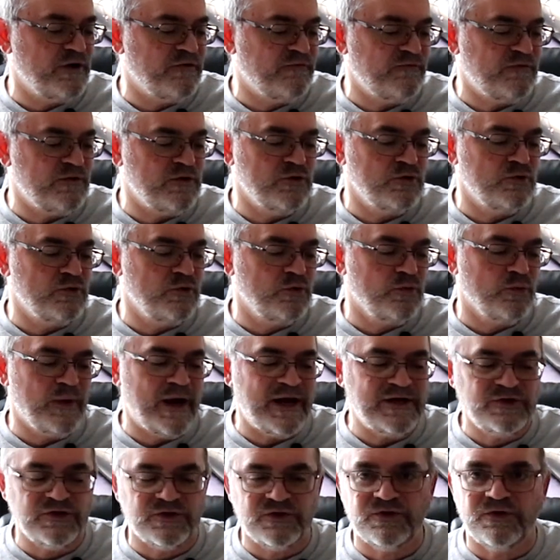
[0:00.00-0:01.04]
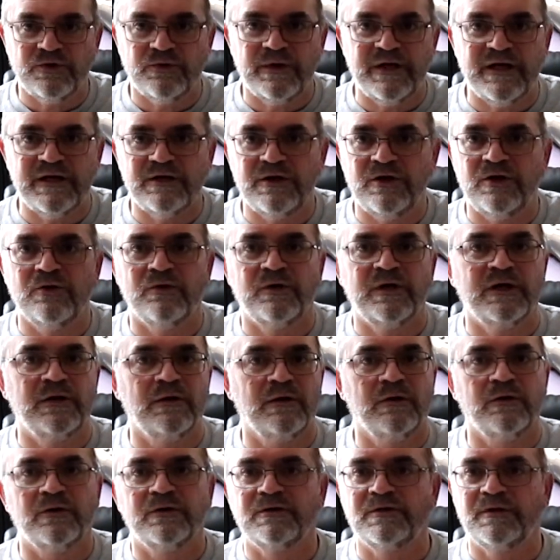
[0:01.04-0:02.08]
if you register it, you
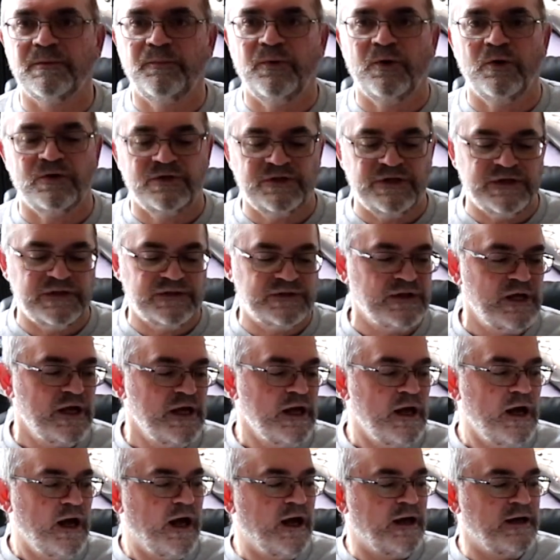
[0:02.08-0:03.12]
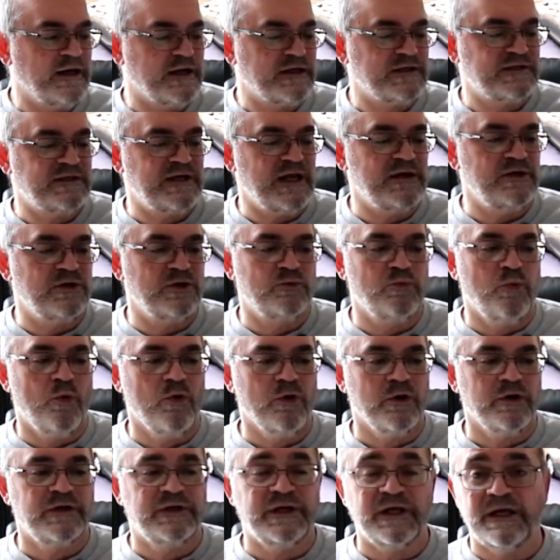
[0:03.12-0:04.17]
can look to purchase an extended
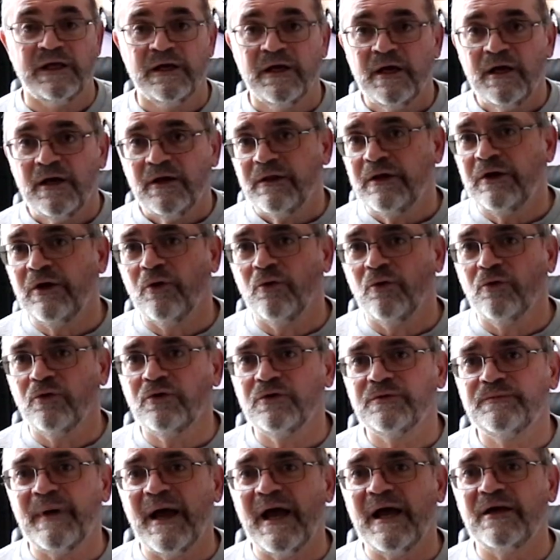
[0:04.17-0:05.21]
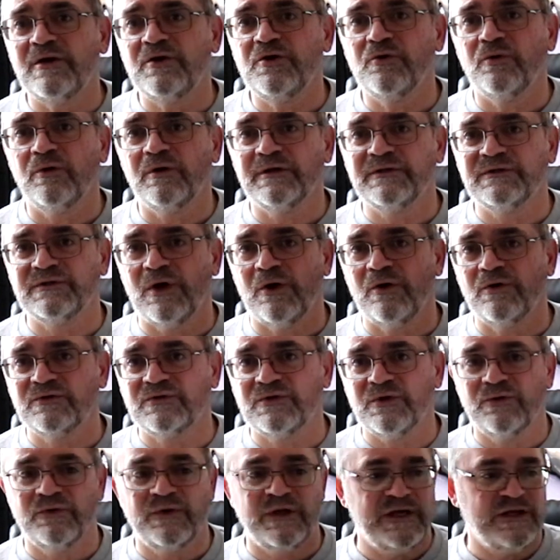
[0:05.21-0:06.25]
warranty. The owner's manual is
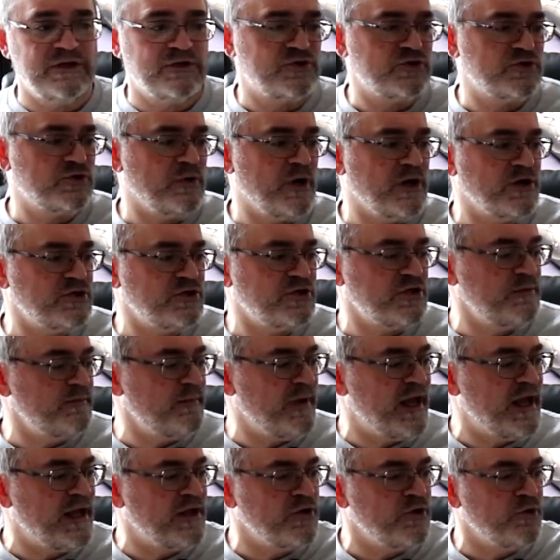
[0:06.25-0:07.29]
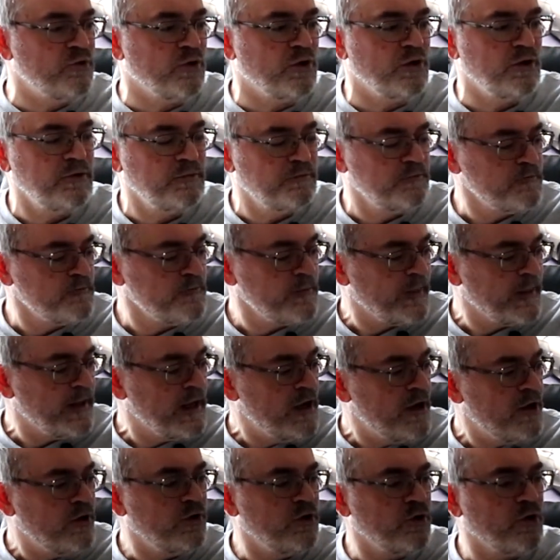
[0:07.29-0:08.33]
also the instruction manual.
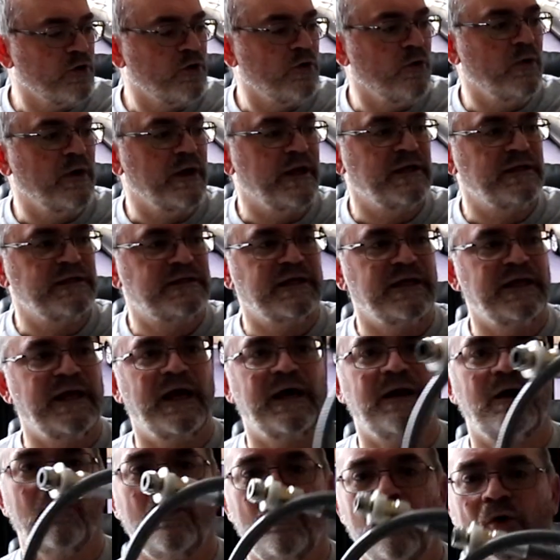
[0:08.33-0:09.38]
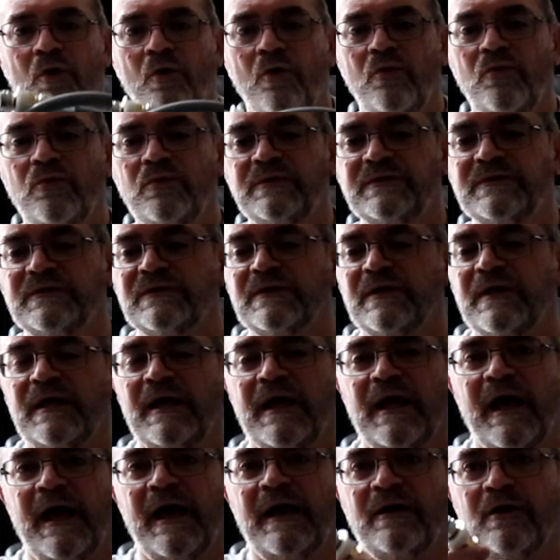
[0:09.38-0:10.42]
You're going to get a hose
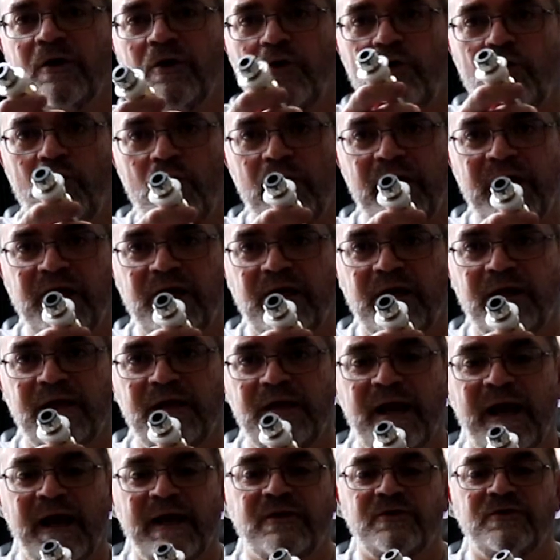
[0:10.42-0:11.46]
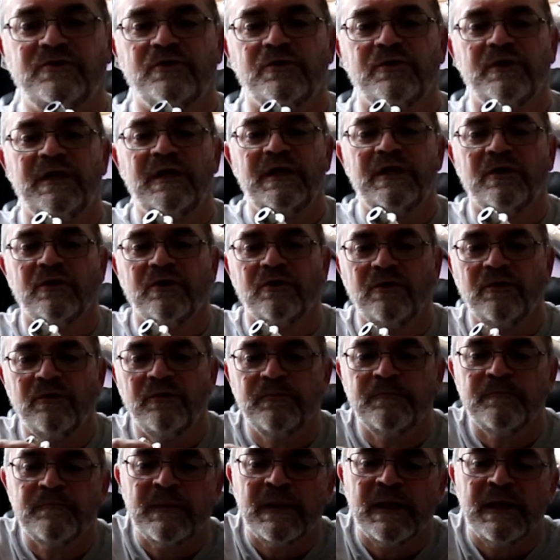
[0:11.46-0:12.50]
and a quick connector here
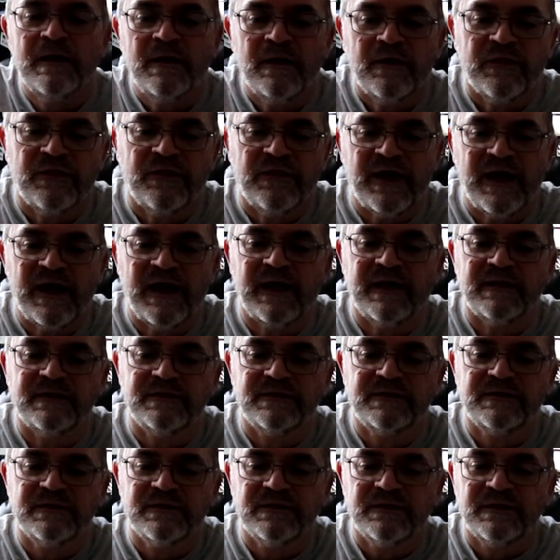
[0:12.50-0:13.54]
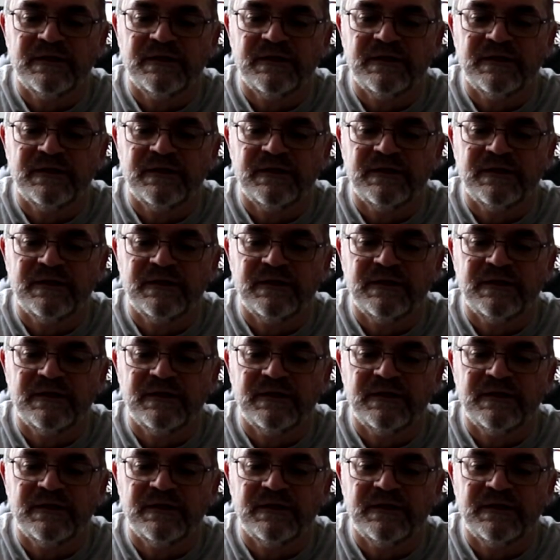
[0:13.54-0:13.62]
that